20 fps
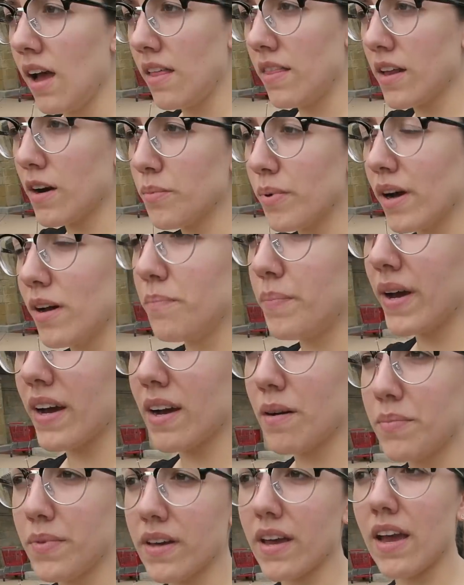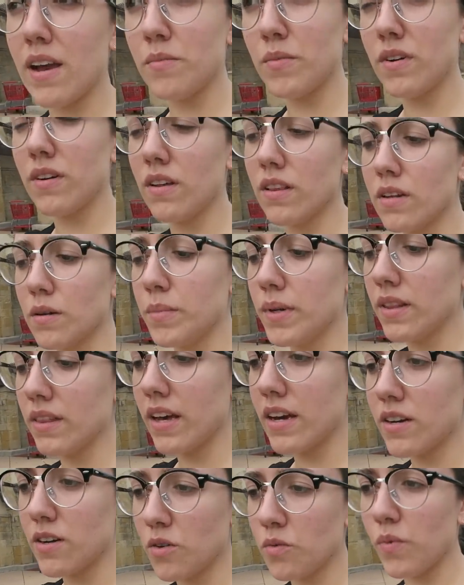And then I'll probably pick up the camera a little bit
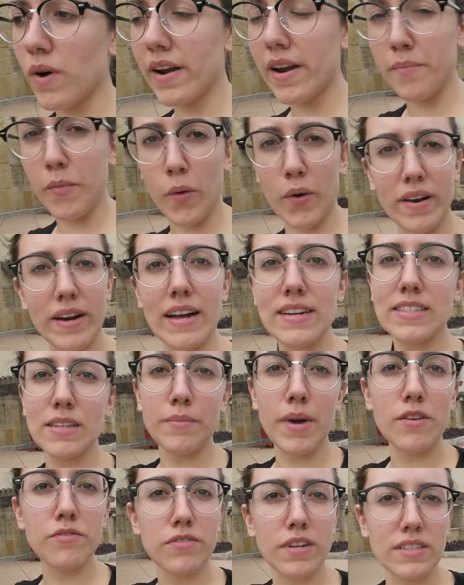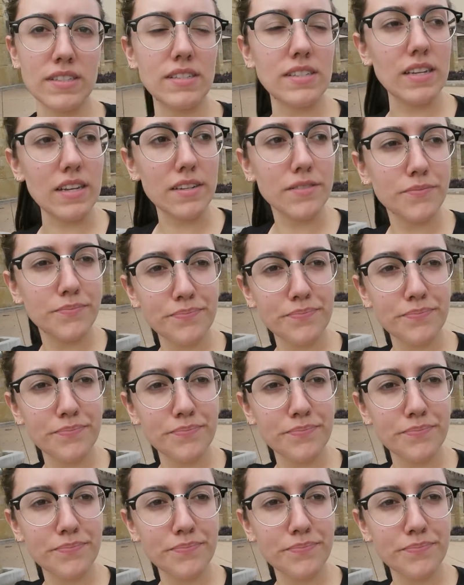later when I'm organizing my front seat.